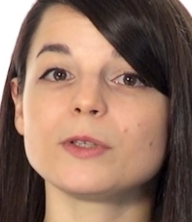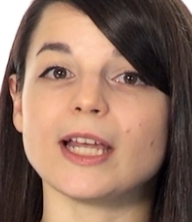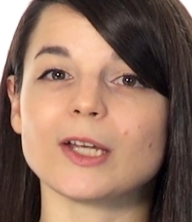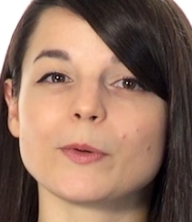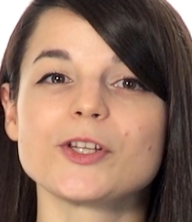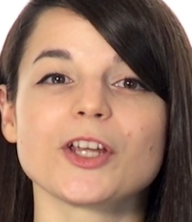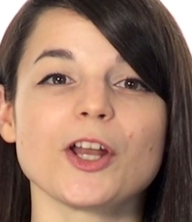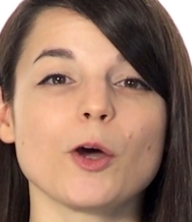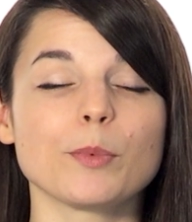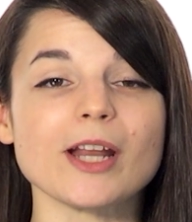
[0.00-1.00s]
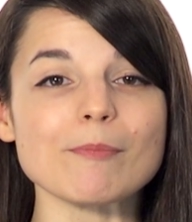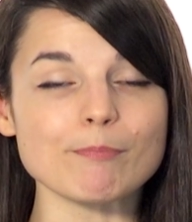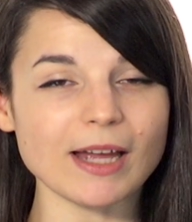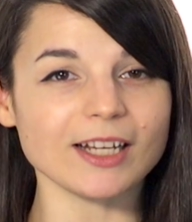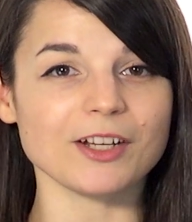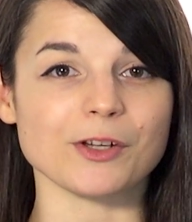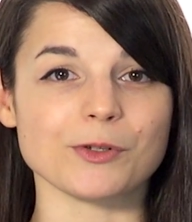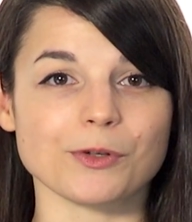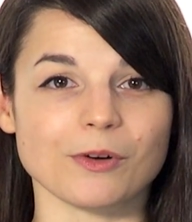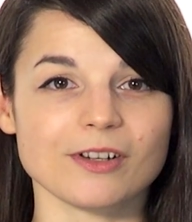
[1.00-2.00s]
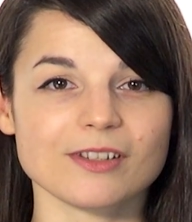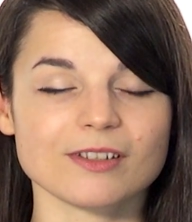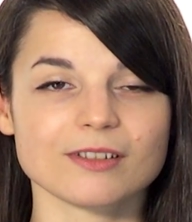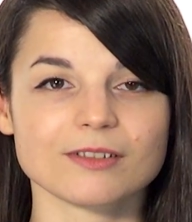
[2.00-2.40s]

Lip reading: language can open up many new doors.